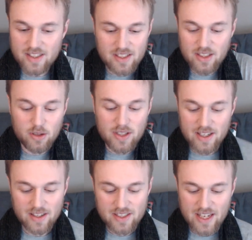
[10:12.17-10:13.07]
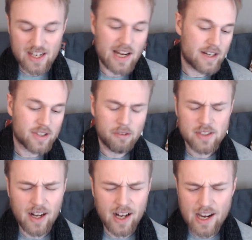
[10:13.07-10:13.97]
you d say, I don't have
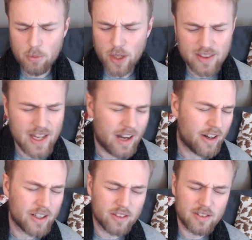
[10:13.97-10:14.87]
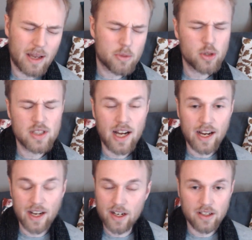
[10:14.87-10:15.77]
time right now, or I don't, I'm too
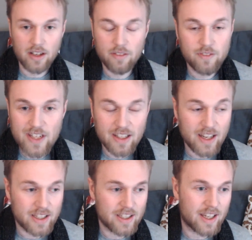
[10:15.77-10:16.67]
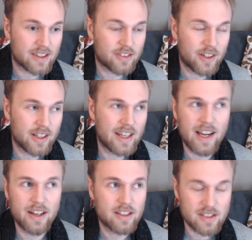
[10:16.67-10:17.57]
tired, or I don't feel like it, or
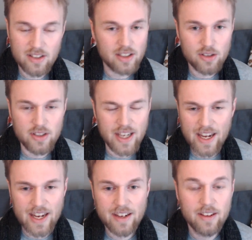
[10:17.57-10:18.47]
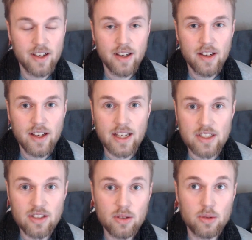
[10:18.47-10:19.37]
nah, not, not today. And
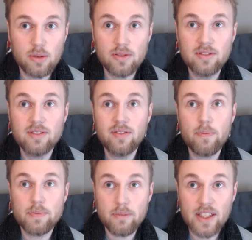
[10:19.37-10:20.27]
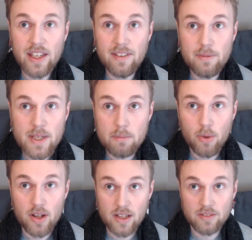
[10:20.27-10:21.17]
you give
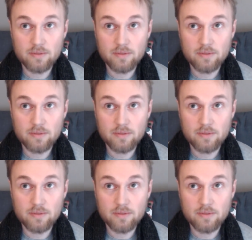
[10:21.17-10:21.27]
people